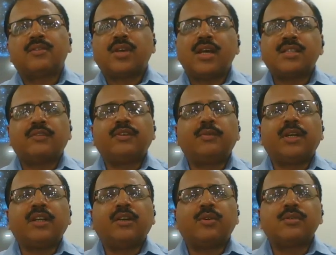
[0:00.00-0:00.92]
So as
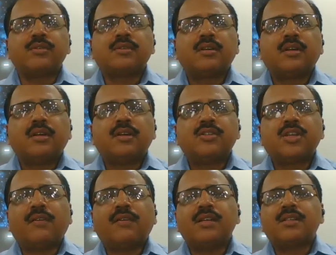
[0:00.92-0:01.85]
everybody knows,
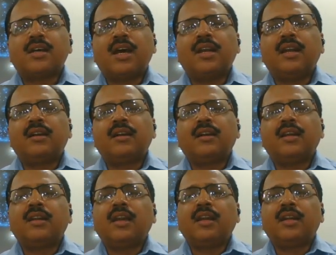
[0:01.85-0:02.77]
Java is an island
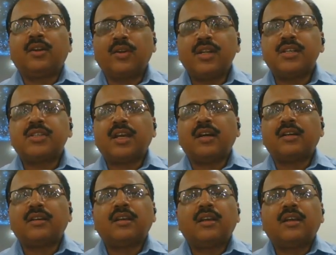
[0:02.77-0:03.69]
in
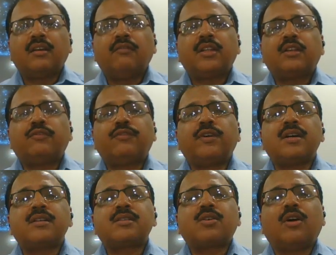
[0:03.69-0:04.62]
Indonesia where the
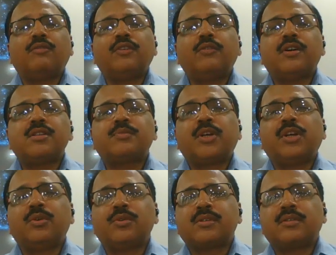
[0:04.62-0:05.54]
first coffee was
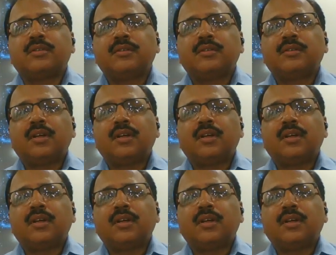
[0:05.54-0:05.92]
produced,